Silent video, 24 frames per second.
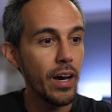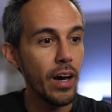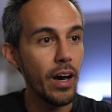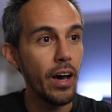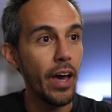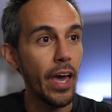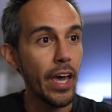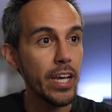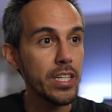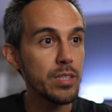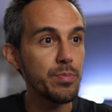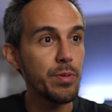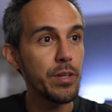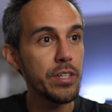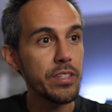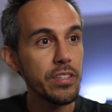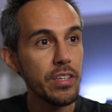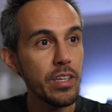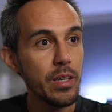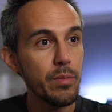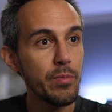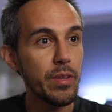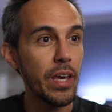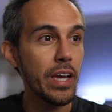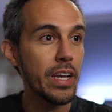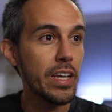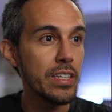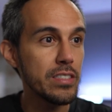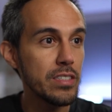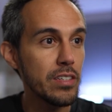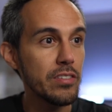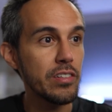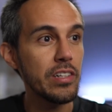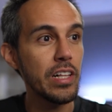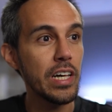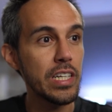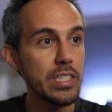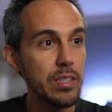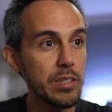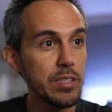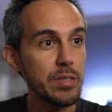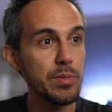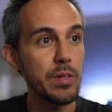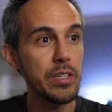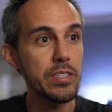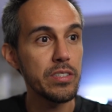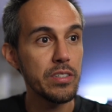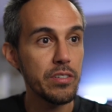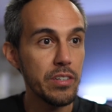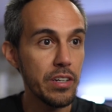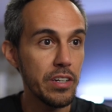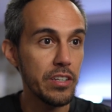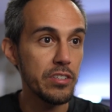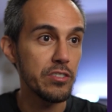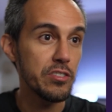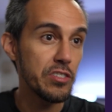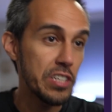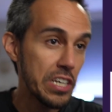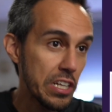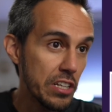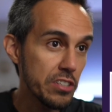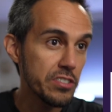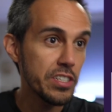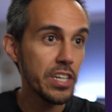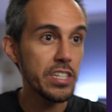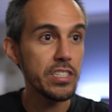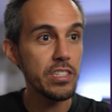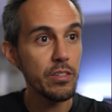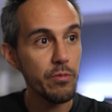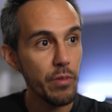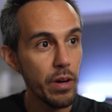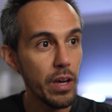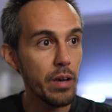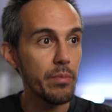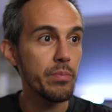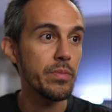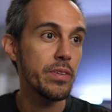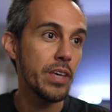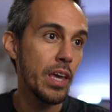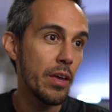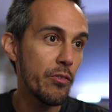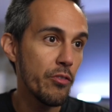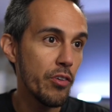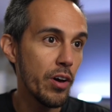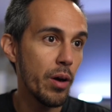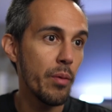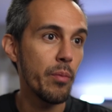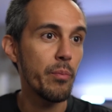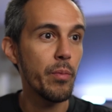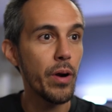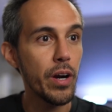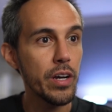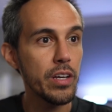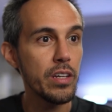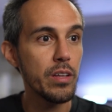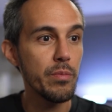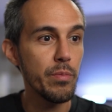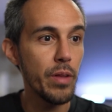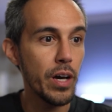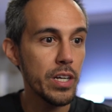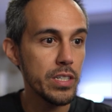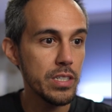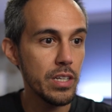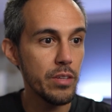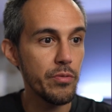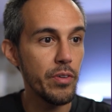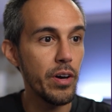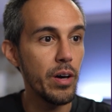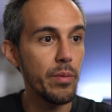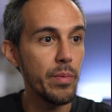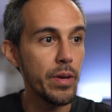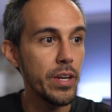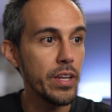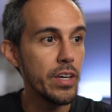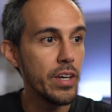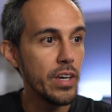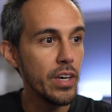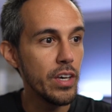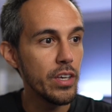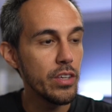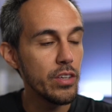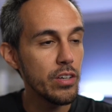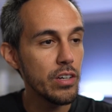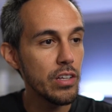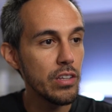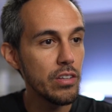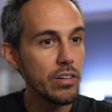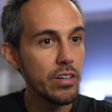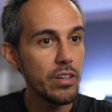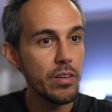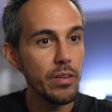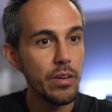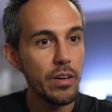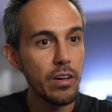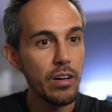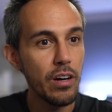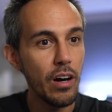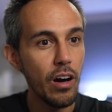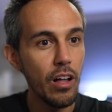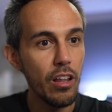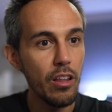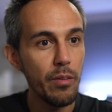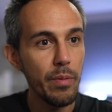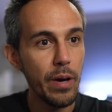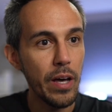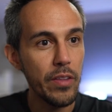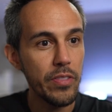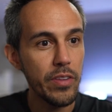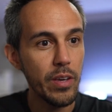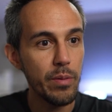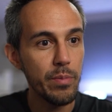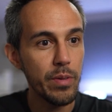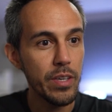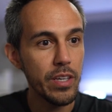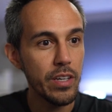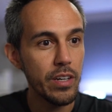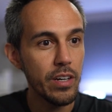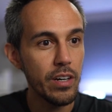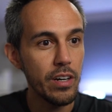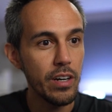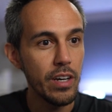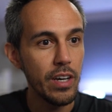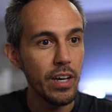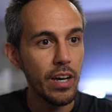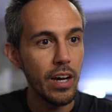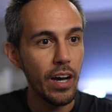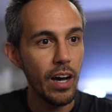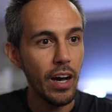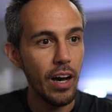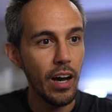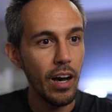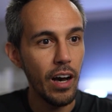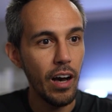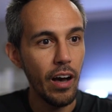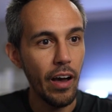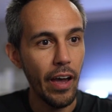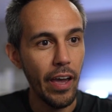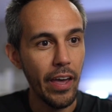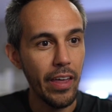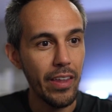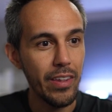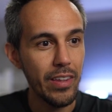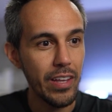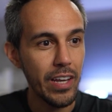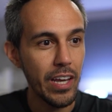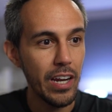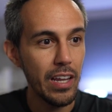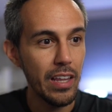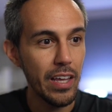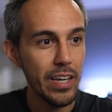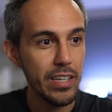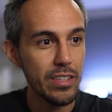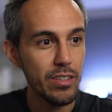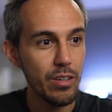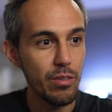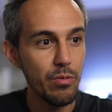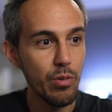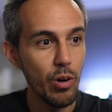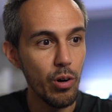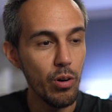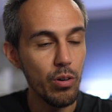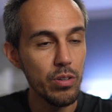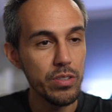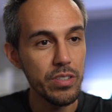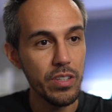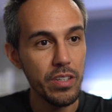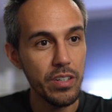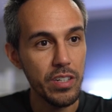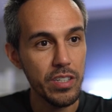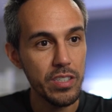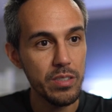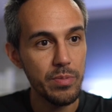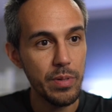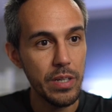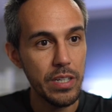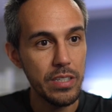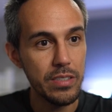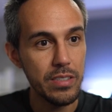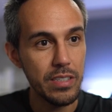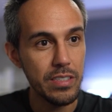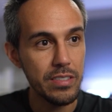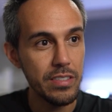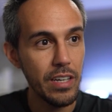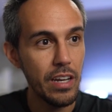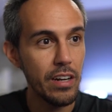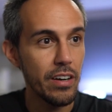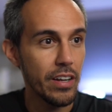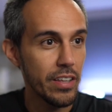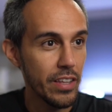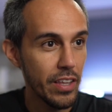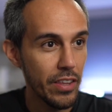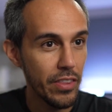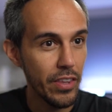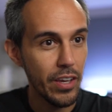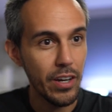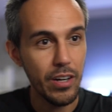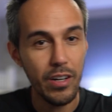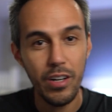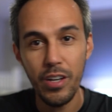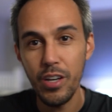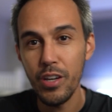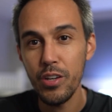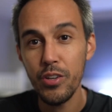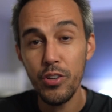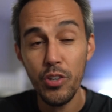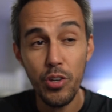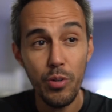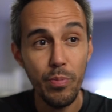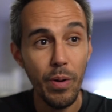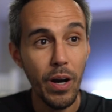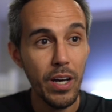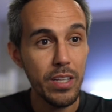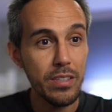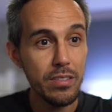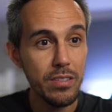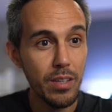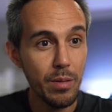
Expert team, decades of collective experience in illustration, web, game development, marketing, blockchain development. You can learn all about them here and kind of like their roles and their experience, etc. And then their CUBOTZ.